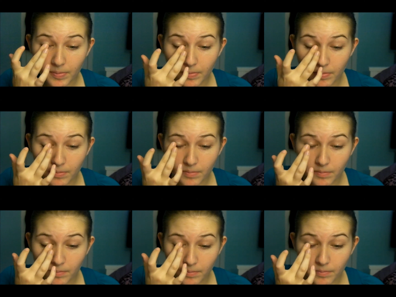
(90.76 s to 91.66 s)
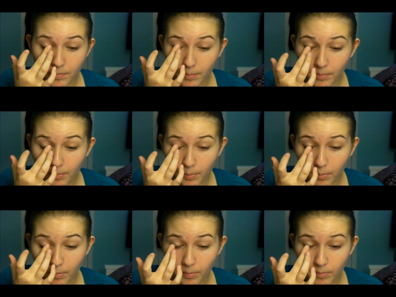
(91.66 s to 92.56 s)

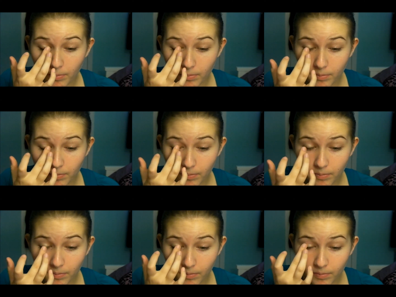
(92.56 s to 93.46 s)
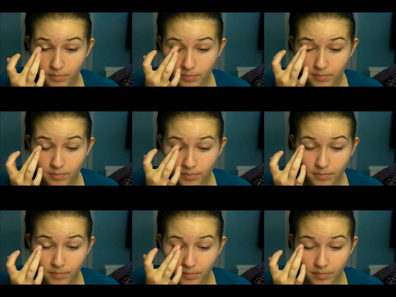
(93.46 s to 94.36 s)

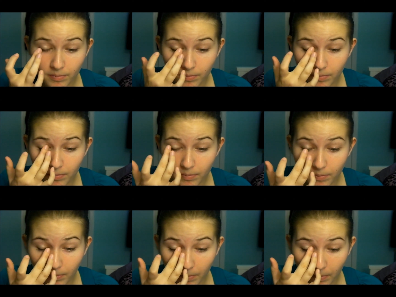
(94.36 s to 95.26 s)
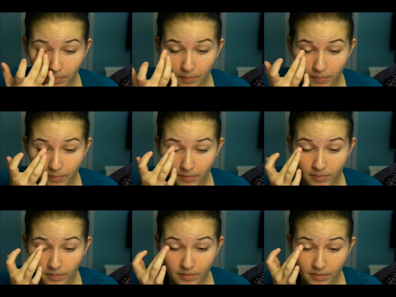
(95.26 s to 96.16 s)

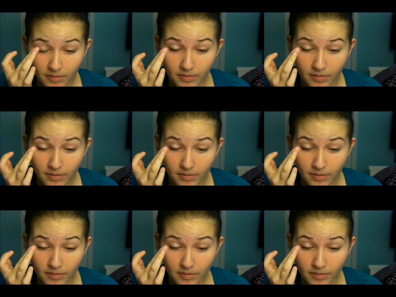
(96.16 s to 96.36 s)
No one is speaking in this clip.